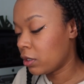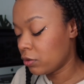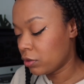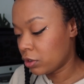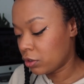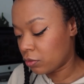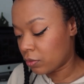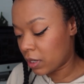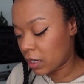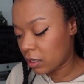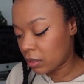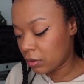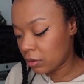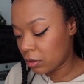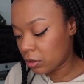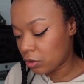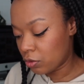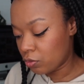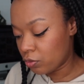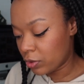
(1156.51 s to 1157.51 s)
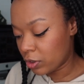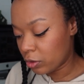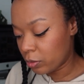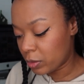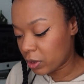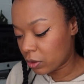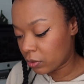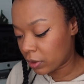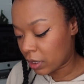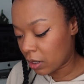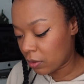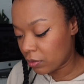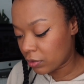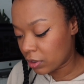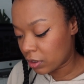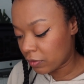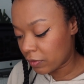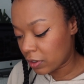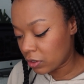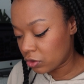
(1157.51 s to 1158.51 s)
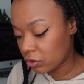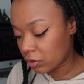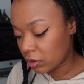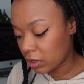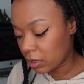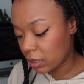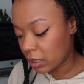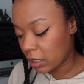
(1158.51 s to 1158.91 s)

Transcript: used to it and you will be okay with it eventually.